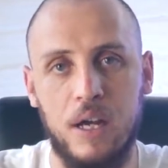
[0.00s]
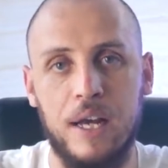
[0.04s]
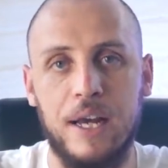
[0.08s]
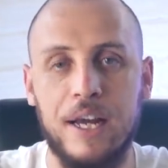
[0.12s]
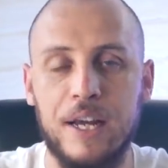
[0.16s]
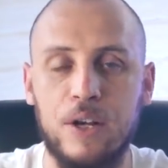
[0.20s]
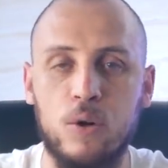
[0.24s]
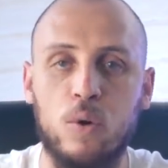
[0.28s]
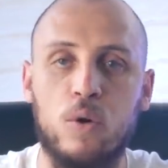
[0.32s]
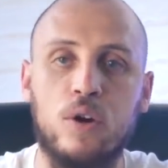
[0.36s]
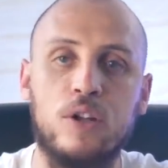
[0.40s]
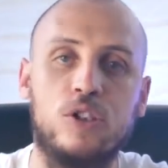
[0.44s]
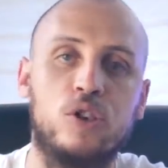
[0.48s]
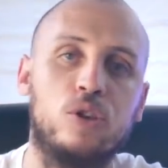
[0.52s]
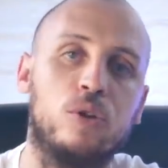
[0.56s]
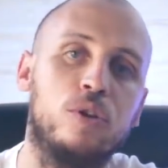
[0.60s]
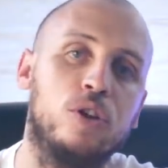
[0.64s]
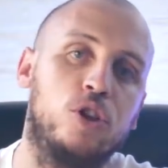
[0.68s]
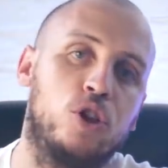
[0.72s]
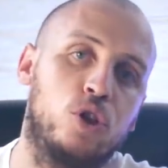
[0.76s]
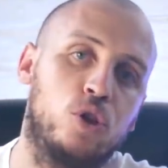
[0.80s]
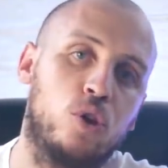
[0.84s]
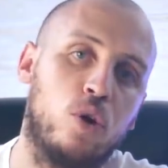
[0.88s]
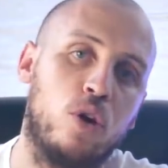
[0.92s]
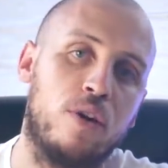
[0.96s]
in order to
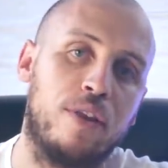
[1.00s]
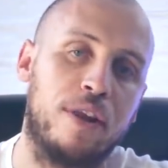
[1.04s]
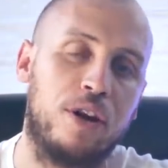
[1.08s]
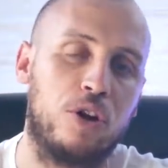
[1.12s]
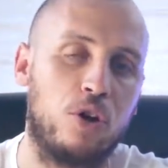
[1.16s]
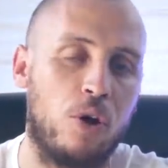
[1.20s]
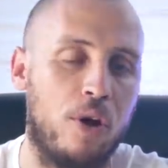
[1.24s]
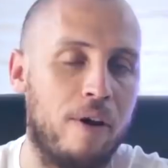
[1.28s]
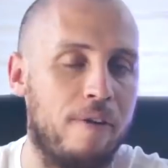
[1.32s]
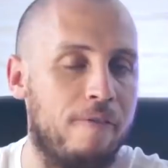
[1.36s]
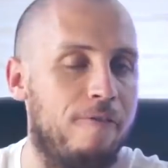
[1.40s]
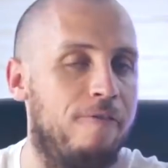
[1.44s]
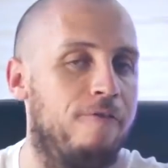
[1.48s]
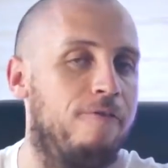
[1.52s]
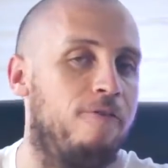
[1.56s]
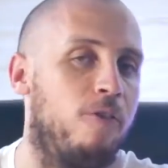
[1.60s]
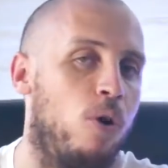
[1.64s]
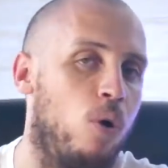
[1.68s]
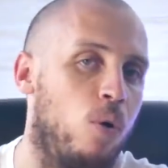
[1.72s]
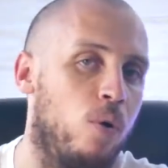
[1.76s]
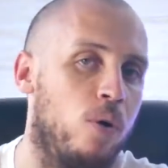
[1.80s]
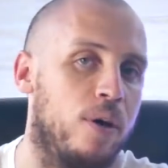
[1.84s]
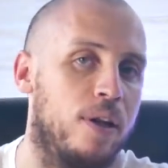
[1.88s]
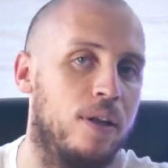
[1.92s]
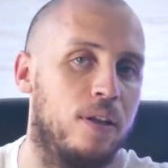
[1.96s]
ensure that going
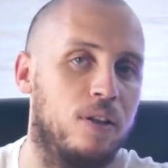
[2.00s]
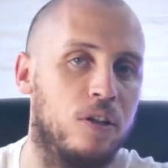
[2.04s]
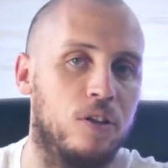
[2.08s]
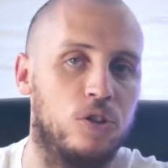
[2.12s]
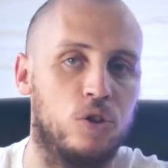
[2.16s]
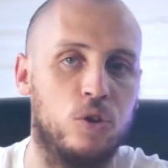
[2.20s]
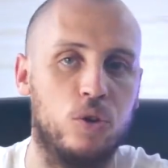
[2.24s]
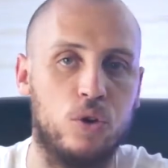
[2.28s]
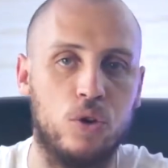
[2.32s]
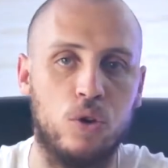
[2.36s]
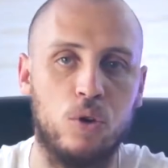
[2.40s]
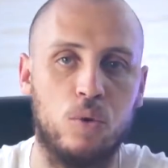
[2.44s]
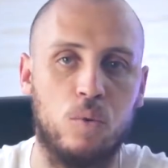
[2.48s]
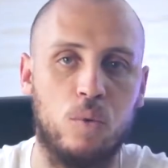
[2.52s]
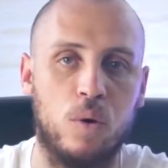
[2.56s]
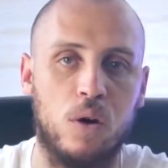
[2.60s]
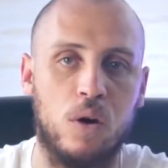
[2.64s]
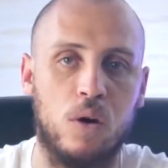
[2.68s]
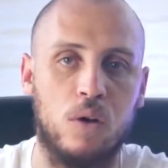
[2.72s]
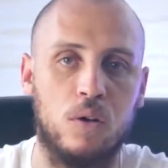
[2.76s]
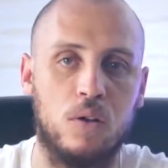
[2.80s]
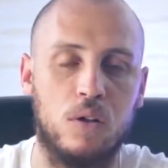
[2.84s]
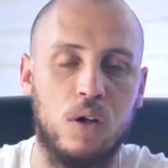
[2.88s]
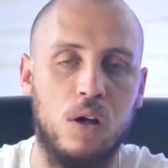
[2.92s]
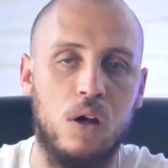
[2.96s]
forward in this new
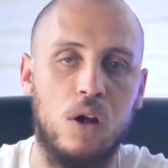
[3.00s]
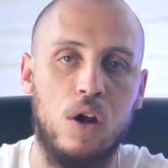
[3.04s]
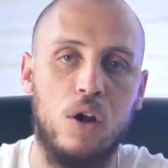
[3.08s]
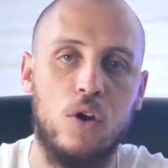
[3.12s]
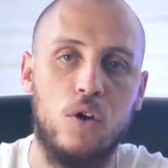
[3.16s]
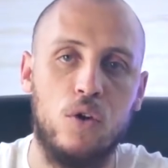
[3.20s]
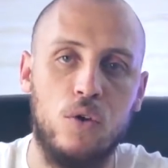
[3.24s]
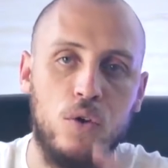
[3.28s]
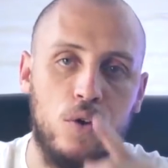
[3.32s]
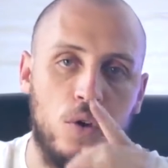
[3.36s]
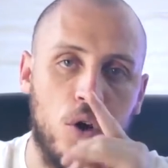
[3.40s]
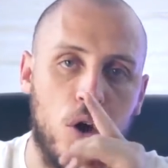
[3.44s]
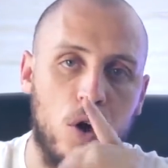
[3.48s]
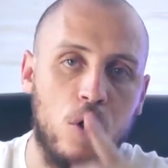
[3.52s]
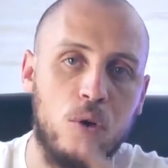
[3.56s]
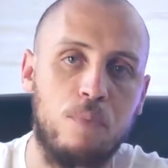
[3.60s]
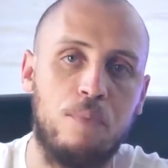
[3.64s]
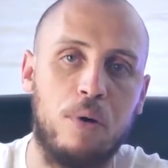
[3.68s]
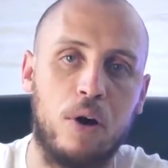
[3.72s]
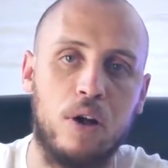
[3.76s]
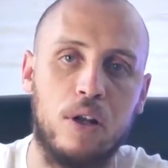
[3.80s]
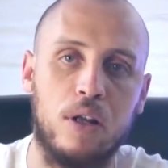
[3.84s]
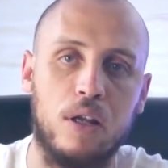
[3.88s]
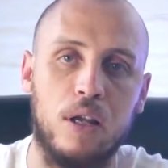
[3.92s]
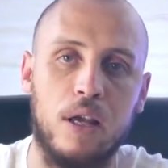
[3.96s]
world,
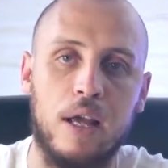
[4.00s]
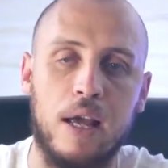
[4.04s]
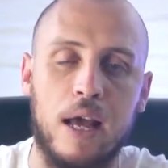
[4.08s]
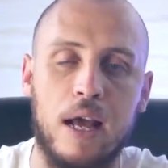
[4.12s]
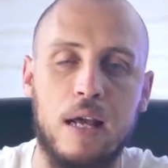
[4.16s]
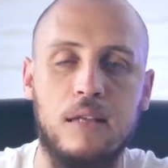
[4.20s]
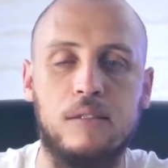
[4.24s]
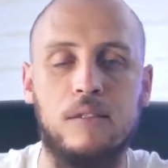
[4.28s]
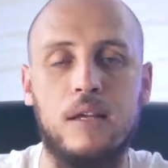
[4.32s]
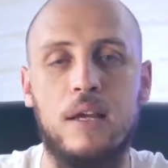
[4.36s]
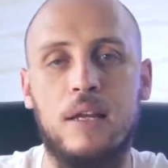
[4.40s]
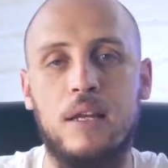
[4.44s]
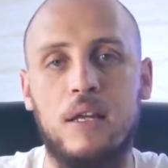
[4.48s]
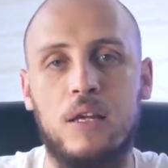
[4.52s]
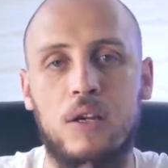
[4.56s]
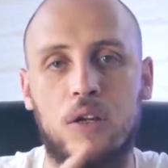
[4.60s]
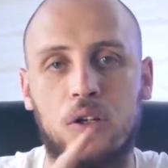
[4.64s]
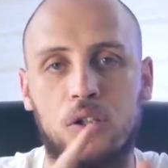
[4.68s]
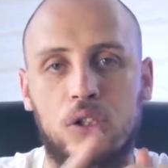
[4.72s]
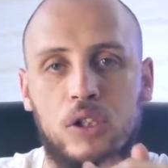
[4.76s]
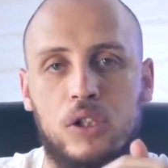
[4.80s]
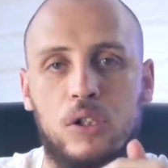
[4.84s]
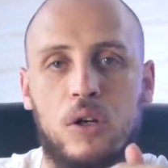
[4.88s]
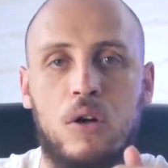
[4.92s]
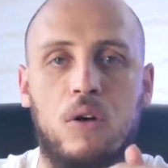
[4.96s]
nobody has any
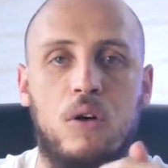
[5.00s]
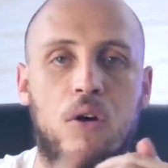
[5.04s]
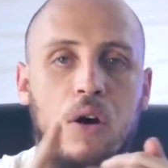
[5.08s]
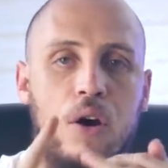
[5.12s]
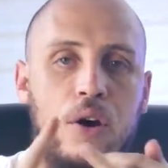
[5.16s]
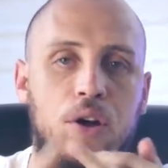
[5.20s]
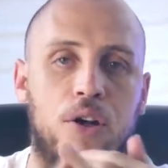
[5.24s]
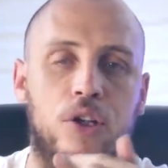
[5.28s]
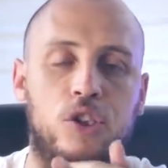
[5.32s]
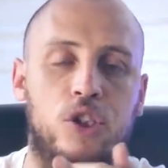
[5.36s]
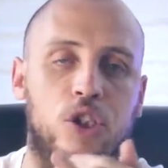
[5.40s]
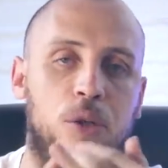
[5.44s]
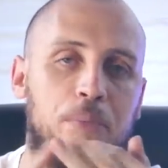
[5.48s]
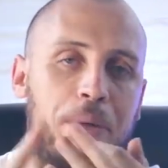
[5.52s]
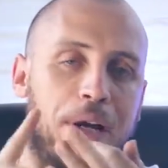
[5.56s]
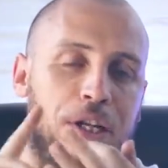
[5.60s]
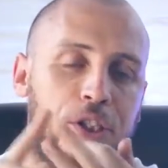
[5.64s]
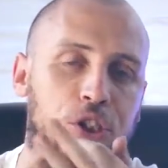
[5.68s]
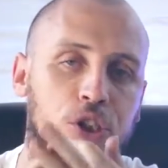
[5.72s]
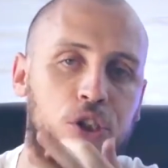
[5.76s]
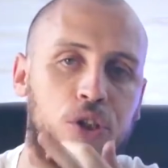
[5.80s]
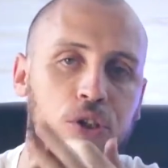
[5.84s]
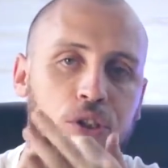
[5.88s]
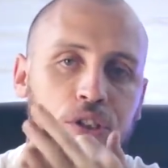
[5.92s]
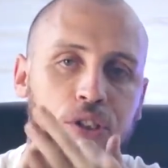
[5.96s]
control, ownership,
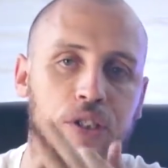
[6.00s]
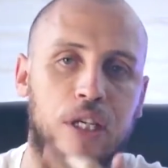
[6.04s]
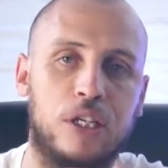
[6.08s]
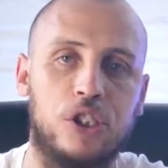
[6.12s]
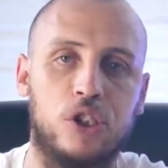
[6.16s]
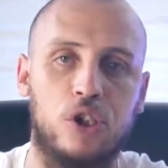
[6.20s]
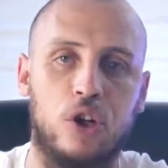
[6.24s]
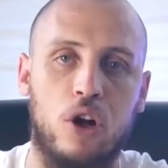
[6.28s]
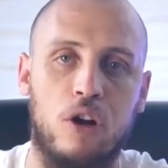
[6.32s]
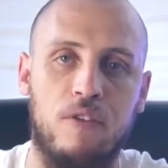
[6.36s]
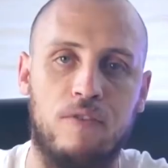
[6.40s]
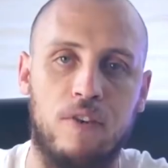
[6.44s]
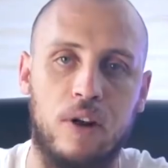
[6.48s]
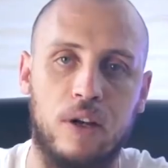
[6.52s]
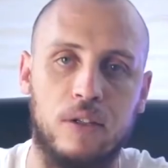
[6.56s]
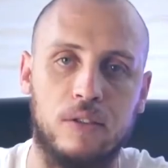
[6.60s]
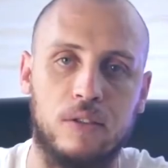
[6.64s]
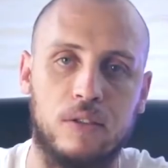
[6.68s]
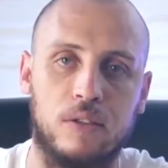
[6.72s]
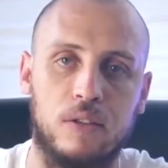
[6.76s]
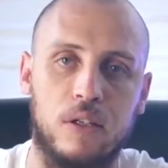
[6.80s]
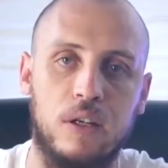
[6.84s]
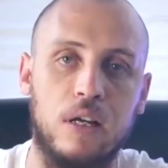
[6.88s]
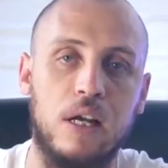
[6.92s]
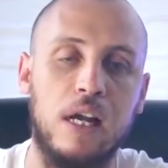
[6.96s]
and jurisdiction over
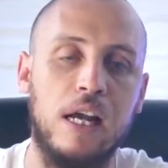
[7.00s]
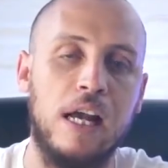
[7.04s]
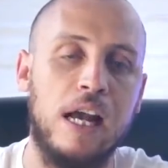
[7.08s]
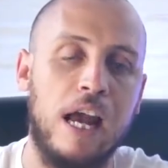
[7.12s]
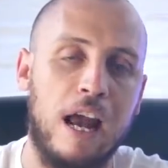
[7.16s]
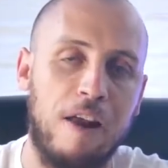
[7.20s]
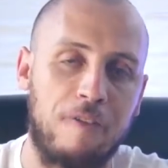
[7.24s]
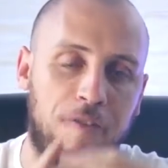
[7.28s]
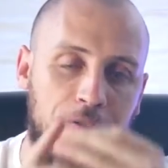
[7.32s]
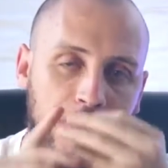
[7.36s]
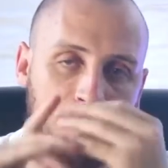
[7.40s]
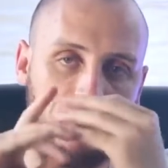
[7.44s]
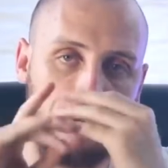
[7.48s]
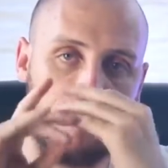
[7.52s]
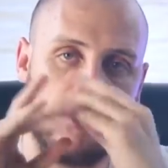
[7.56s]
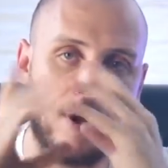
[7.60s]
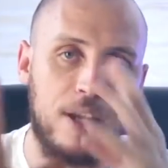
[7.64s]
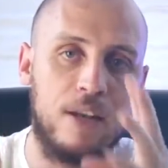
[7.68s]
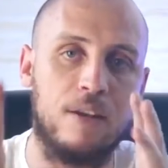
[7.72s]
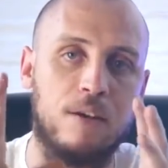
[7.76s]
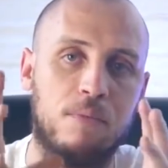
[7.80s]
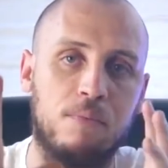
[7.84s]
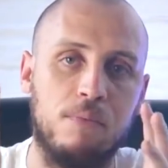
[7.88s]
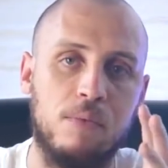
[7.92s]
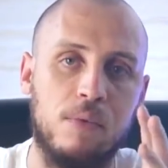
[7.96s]
us, and
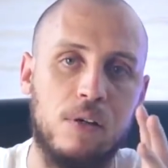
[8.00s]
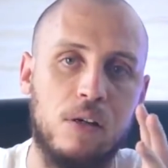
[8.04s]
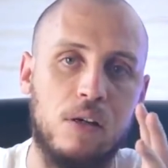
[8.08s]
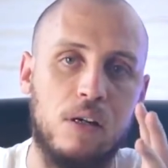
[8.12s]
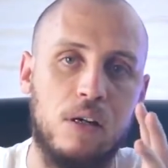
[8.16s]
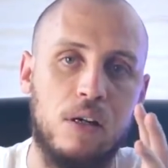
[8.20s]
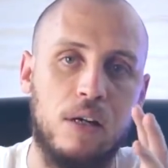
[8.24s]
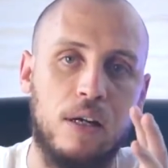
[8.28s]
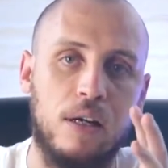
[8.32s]
freedom